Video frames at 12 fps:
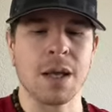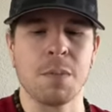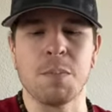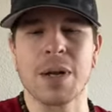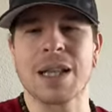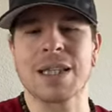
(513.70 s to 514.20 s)

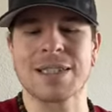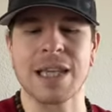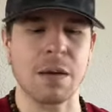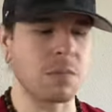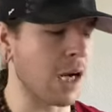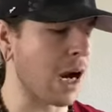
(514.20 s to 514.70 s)
But at the
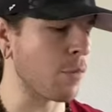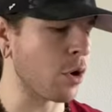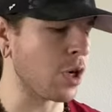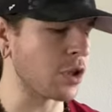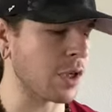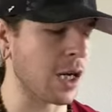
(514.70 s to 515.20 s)
same time, they're
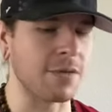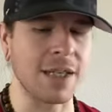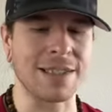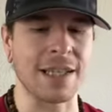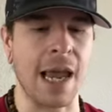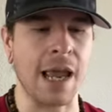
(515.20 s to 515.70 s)
also kind of
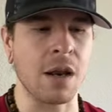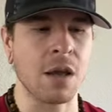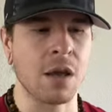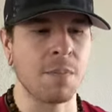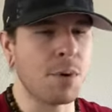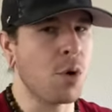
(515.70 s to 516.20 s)
like saying,
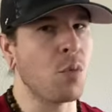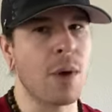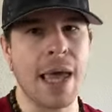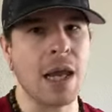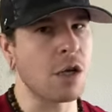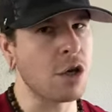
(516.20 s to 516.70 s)
but
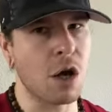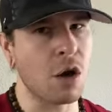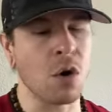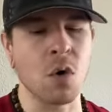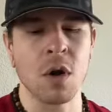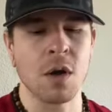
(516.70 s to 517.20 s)
wait,
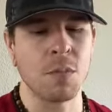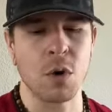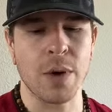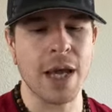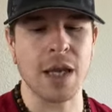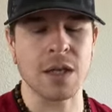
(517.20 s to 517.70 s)
no, but
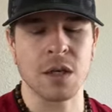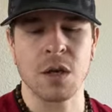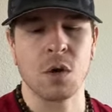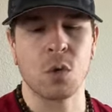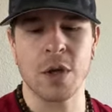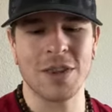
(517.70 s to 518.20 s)
wait,
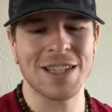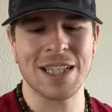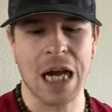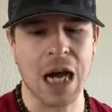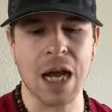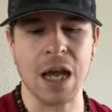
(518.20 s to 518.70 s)
with
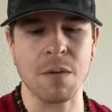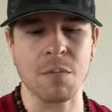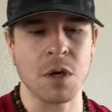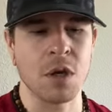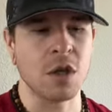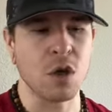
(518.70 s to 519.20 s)

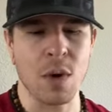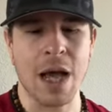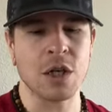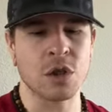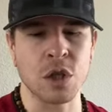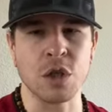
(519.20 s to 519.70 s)
time, you
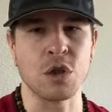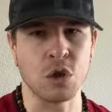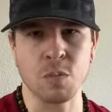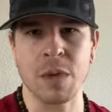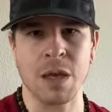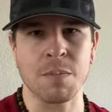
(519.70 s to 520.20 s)
actually
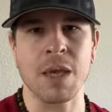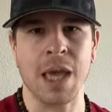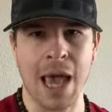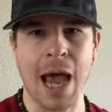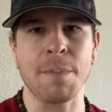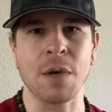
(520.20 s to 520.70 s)
do make me
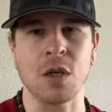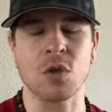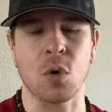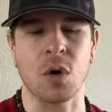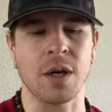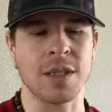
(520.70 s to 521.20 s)
happy,
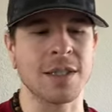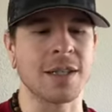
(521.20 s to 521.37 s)
Taurus.